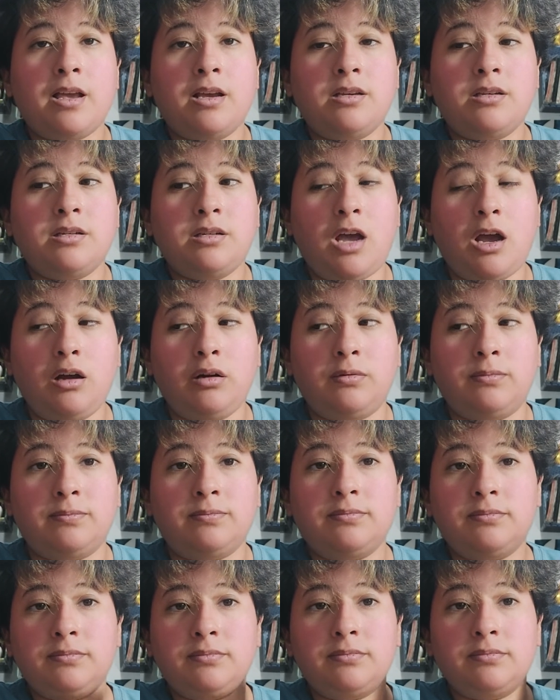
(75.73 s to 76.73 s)
So,
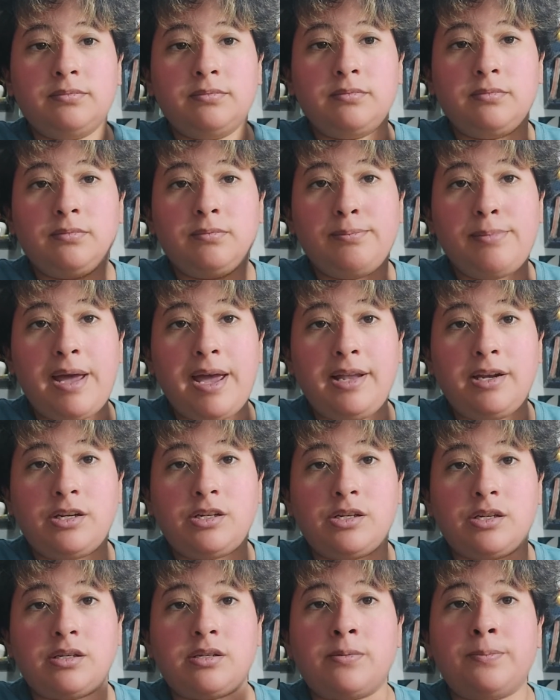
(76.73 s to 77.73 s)

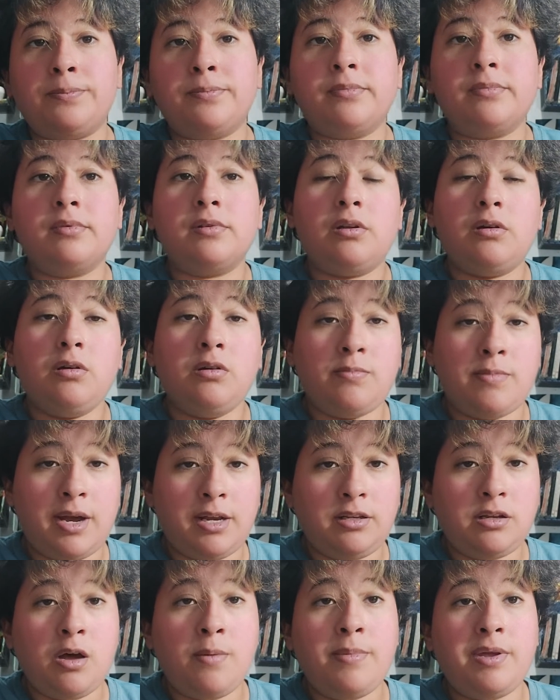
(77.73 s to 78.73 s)
bandages on my
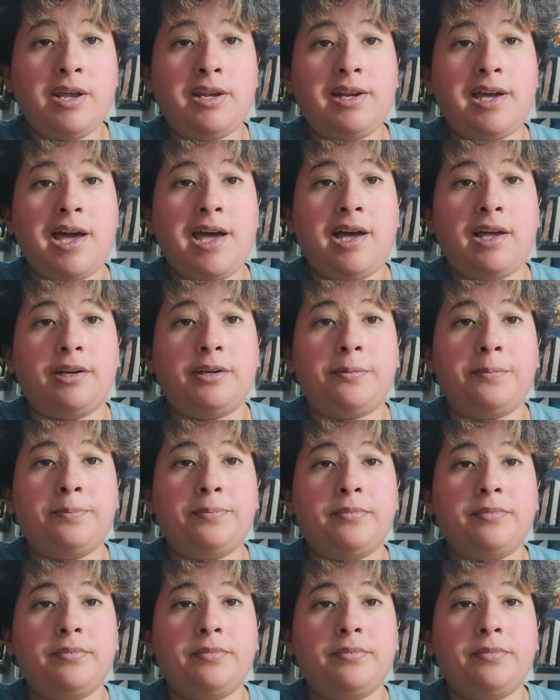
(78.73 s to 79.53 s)
dominated hand.